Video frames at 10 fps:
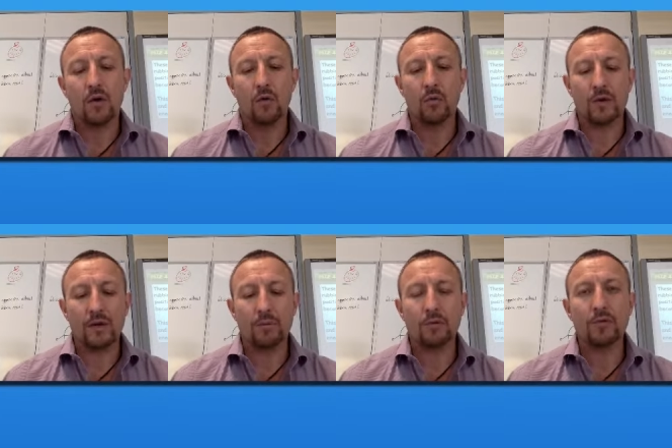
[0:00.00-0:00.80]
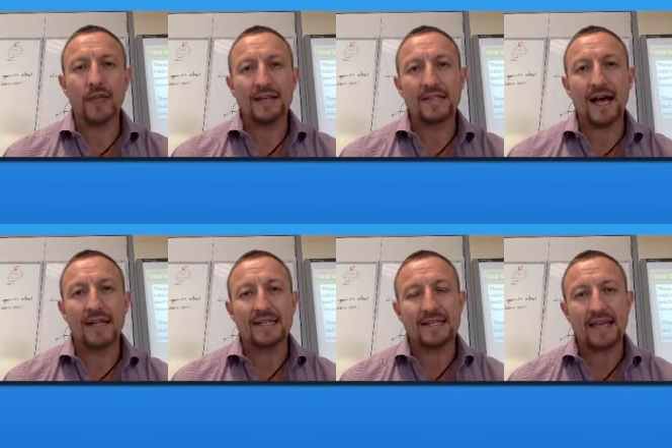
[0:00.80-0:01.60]
or we can put all that
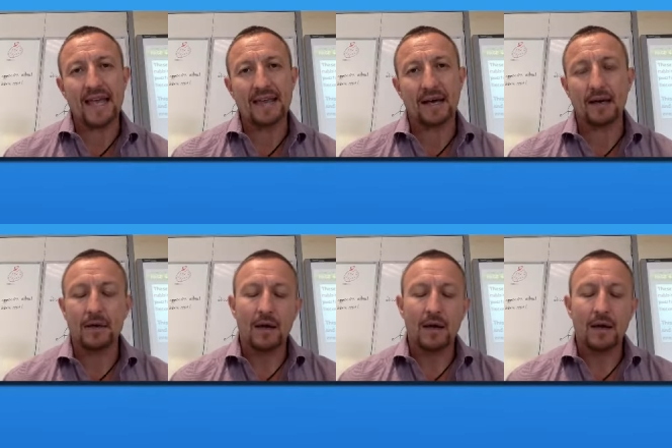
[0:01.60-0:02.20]
data together